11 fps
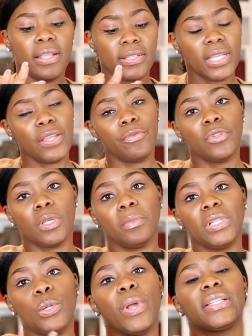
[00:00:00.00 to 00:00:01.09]
to give you some
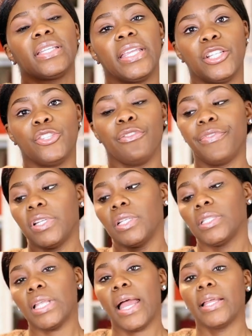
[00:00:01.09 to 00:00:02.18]
leeway to get your foot
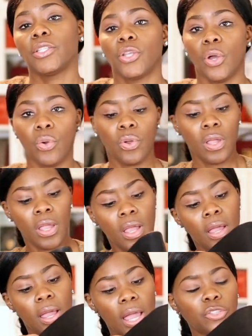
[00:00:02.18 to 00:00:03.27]
inside. So
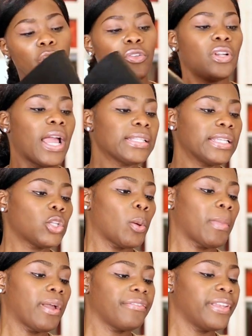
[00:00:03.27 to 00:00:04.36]
I'll show you guys these on
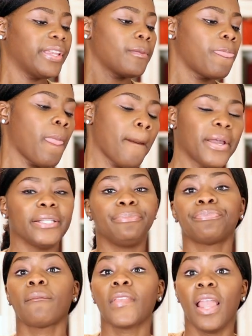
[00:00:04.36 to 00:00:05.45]
my feet, but
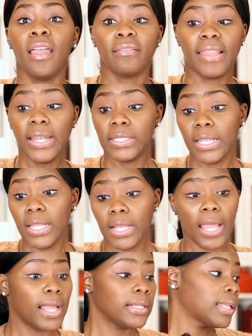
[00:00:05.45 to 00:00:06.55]
that is it
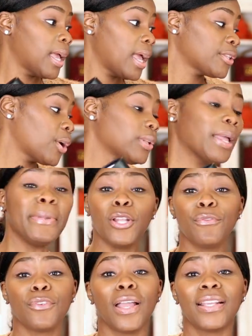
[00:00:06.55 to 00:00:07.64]
guys. So let me know
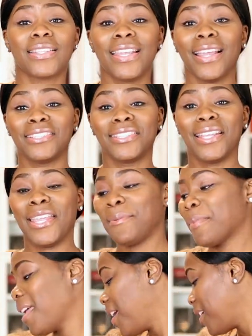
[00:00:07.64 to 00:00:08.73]
if you guys think I should keep
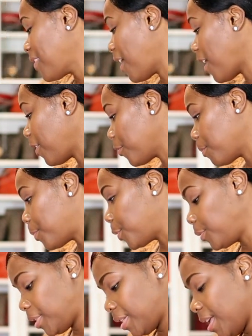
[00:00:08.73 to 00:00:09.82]
the other
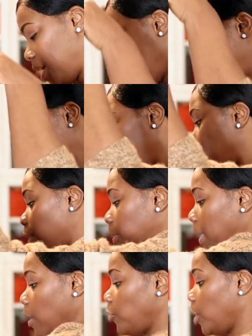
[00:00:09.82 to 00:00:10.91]
boots. I'm gonna pull them
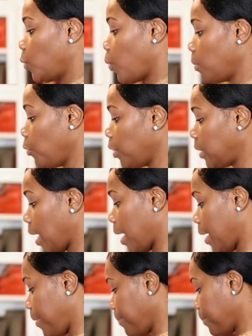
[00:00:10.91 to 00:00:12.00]
out just one more
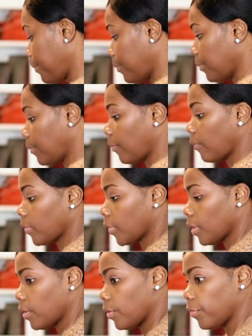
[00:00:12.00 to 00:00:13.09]
time
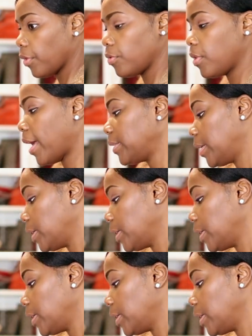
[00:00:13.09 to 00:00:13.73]
so you guys